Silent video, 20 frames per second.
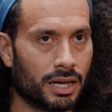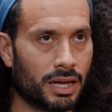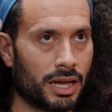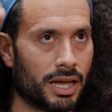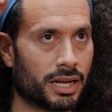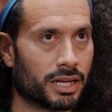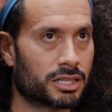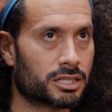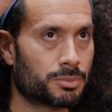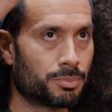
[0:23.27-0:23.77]

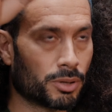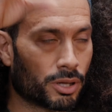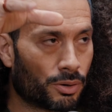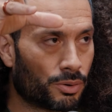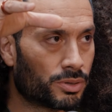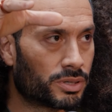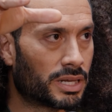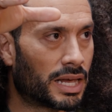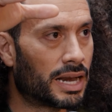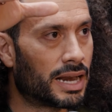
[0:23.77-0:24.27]
It
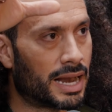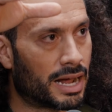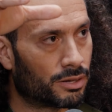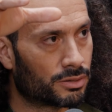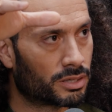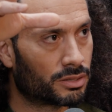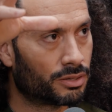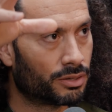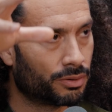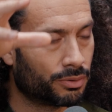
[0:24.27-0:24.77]
explodes at an
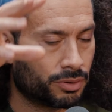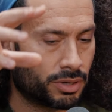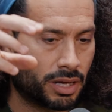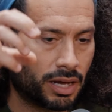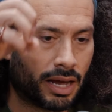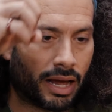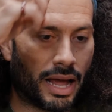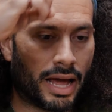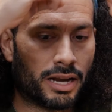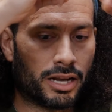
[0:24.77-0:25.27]
altitude
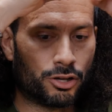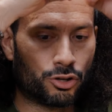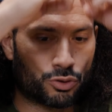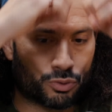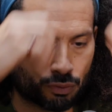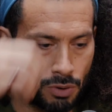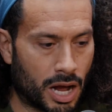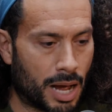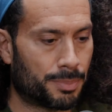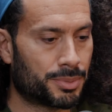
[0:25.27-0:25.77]
and it
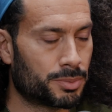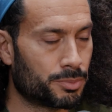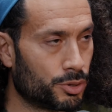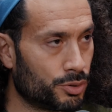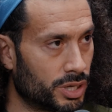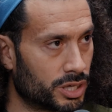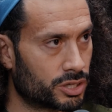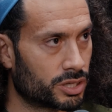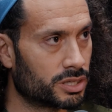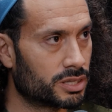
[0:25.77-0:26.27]
drops
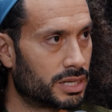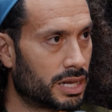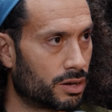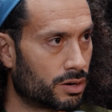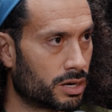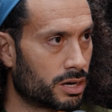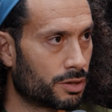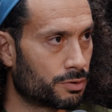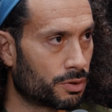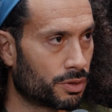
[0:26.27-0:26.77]
munitions down
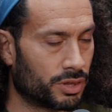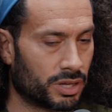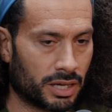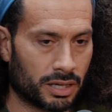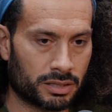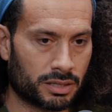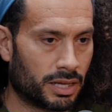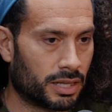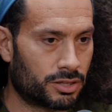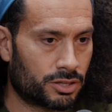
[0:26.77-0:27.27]
on other
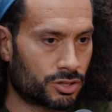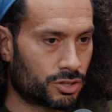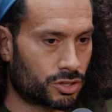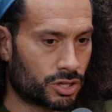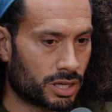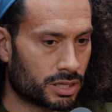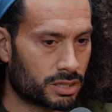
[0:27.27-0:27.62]
things. It's